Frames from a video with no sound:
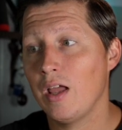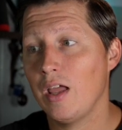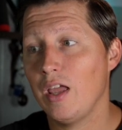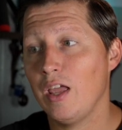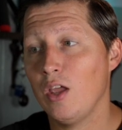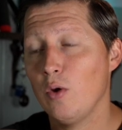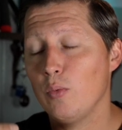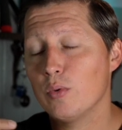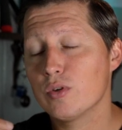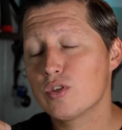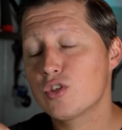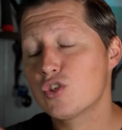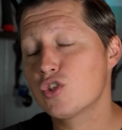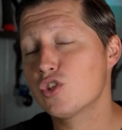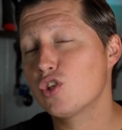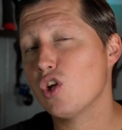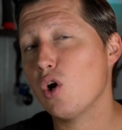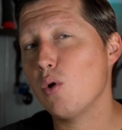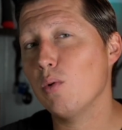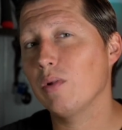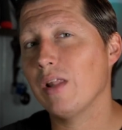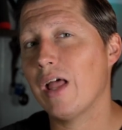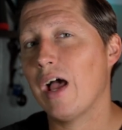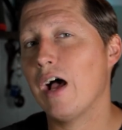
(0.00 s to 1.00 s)
it was
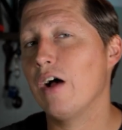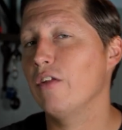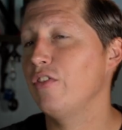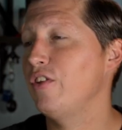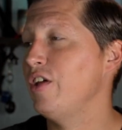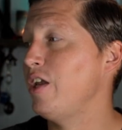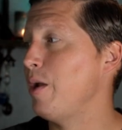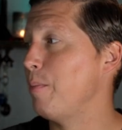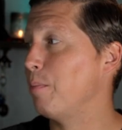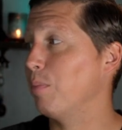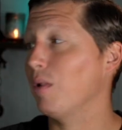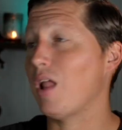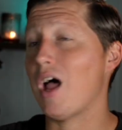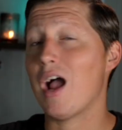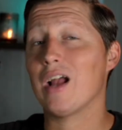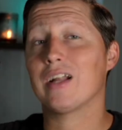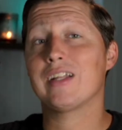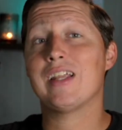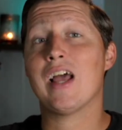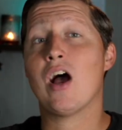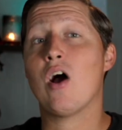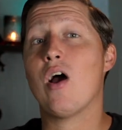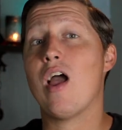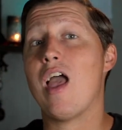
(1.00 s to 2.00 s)
so loud that it
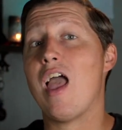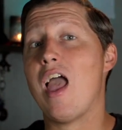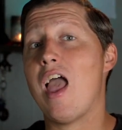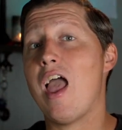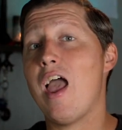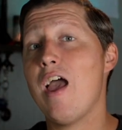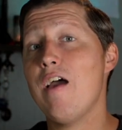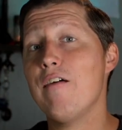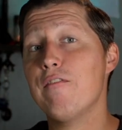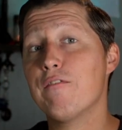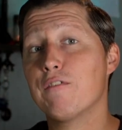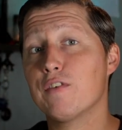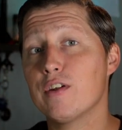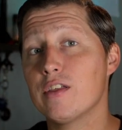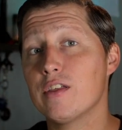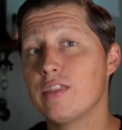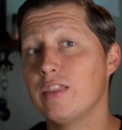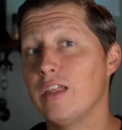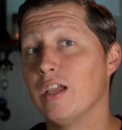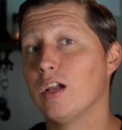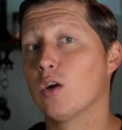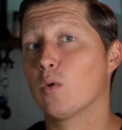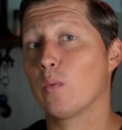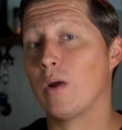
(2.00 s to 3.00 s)
blocked out
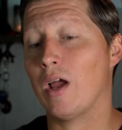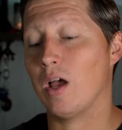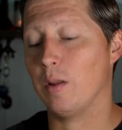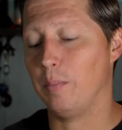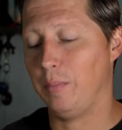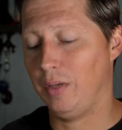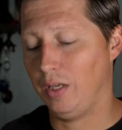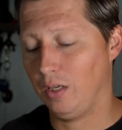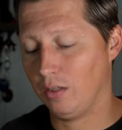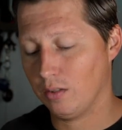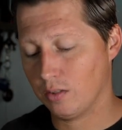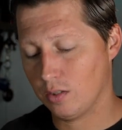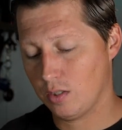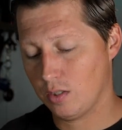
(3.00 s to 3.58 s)
everything around me.